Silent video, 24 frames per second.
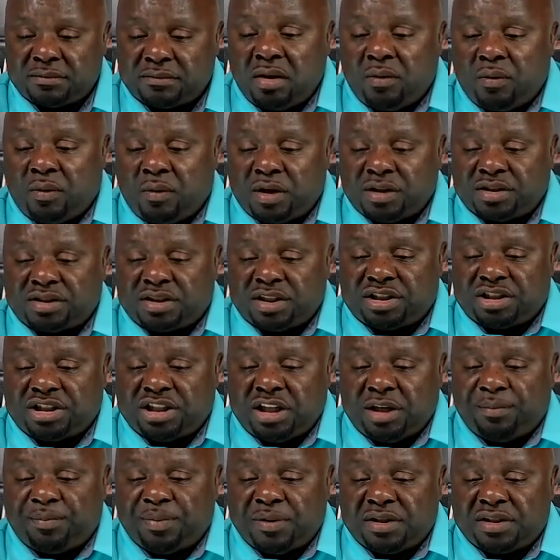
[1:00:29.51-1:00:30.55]
what's the
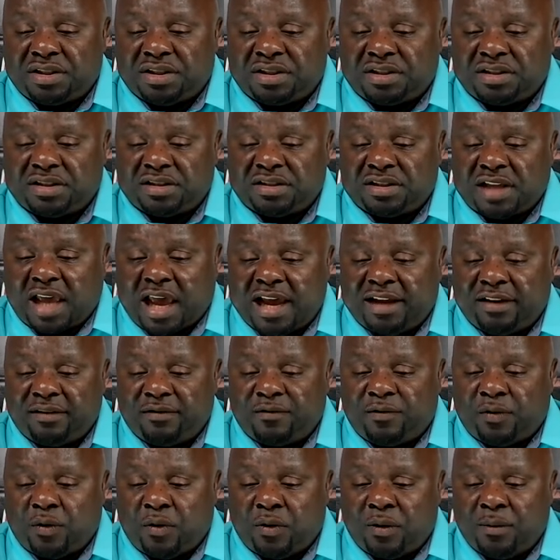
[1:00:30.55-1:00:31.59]
cheapest
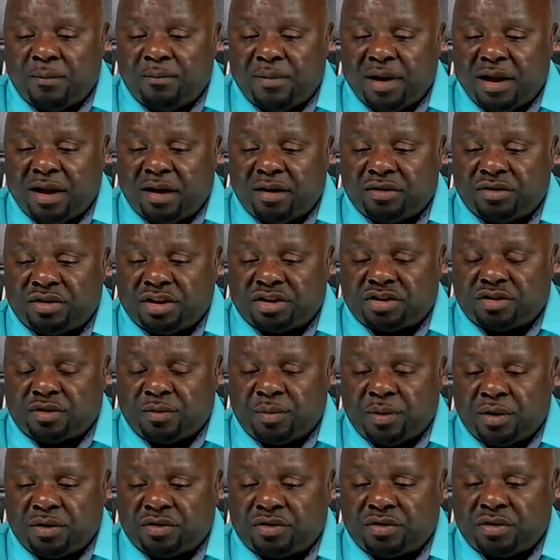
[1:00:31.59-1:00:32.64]
site for mail
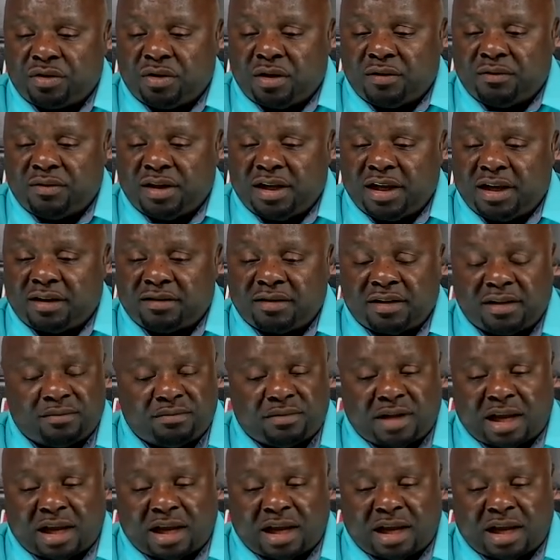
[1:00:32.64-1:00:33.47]
distribution of letters?